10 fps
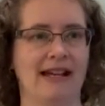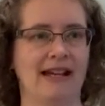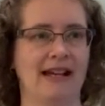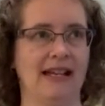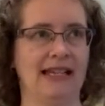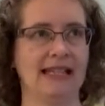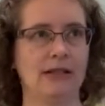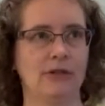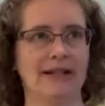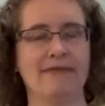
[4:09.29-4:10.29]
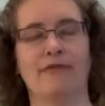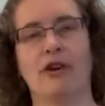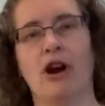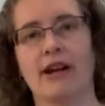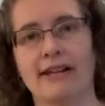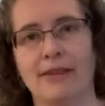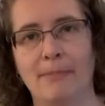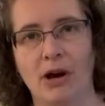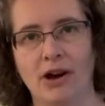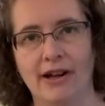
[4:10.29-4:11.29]
Little Green Frog in the
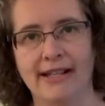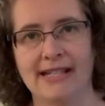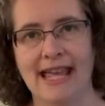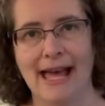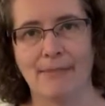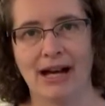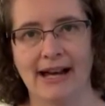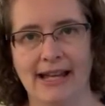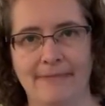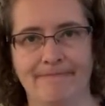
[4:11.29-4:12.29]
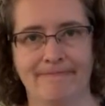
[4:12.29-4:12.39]
Pond Am I.